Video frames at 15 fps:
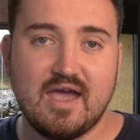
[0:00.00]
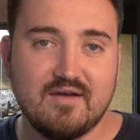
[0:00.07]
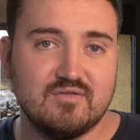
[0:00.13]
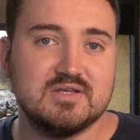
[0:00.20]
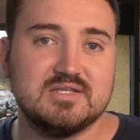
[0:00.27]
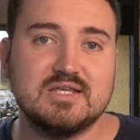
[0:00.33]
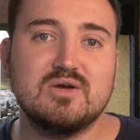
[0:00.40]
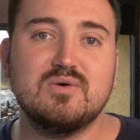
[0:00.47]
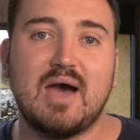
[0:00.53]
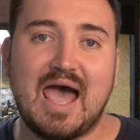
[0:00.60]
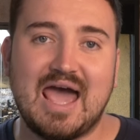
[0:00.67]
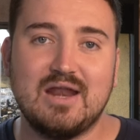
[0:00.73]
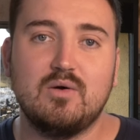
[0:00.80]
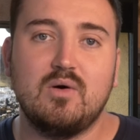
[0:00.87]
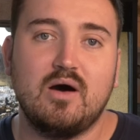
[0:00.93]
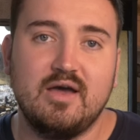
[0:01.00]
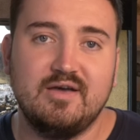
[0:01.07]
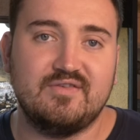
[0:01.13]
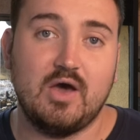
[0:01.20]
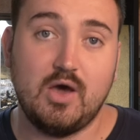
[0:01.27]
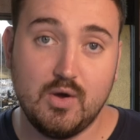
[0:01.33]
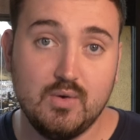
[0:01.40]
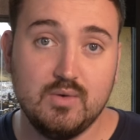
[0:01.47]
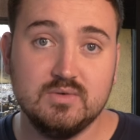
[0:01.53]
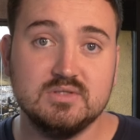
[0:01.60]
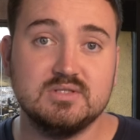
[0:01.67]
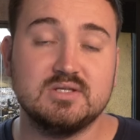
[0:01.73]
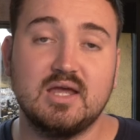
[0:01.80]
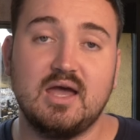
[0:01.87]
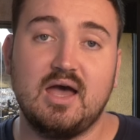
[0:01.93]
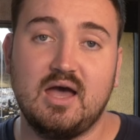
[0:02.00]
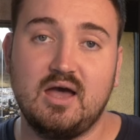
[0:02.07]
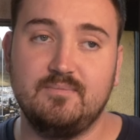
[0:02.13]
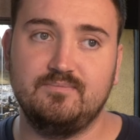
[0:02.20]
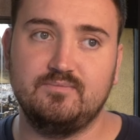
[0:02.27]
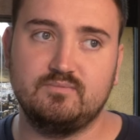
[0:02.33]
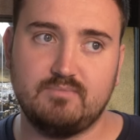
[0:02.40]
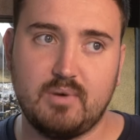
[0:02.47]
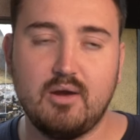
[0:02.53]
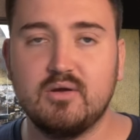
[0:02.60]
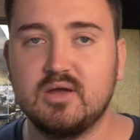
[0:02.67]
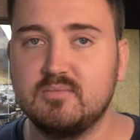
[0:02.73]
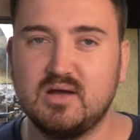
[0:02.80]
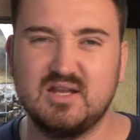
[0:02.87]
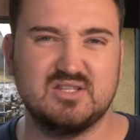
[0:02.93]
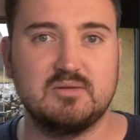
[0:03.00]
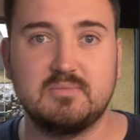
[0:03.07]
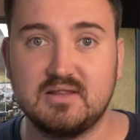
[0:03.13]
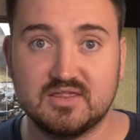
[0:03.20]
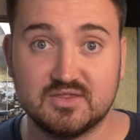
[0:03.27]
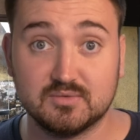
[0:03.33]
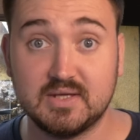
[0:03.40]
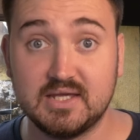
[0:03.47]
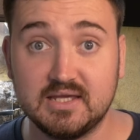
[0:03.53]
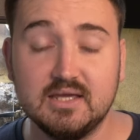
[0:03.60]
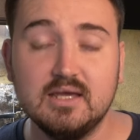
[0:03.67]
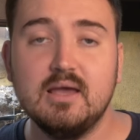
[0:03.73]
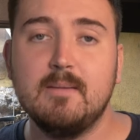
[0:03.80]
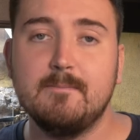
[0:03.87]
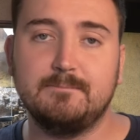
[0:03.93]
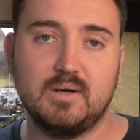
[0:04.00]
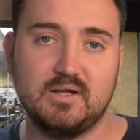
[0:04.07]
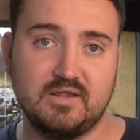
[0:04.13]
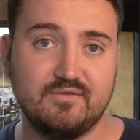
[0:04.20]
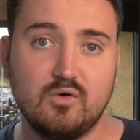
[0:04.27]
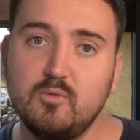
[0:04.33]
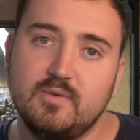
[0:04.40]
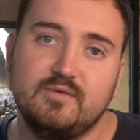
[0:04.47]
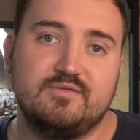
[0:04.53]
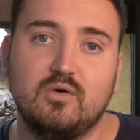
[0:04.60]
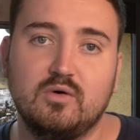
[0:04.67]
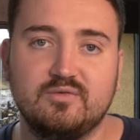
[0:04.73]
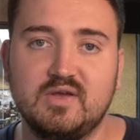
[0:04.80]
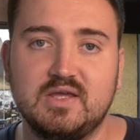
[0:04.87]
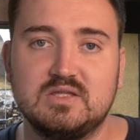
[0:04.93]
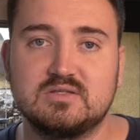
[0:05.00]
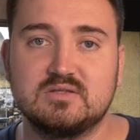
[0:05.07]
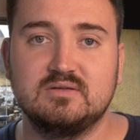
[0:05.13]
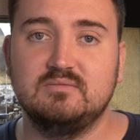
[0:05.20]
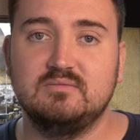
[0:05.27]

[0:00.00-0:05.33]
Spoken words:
Every single adult I've owned, bearing in mind it's only been three, but they've all been 4 feet,